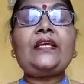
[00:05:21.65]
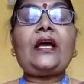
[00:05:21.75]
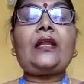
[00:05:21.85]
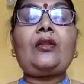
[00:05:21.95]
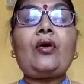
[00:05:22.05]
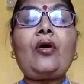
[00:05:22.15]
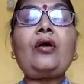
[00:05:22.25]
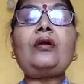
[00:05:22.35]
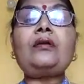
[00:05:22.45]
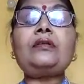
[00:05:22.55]
a
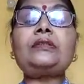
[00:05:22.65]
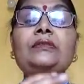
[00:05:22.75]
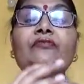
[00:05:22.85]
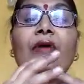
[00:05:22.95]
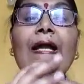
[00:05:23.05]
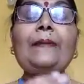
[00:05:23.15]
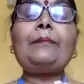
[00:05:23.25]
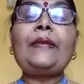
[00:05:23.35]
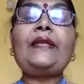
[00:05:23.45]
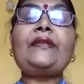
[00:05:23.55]
long 5
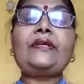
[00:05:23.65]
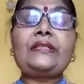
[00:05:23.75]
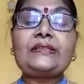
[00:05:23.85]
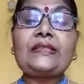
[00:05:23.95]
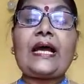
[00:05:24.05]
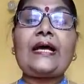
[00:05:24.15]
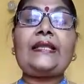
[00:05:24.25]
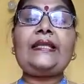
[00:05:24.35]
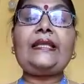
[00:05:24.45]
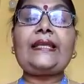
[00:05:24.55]
meter sari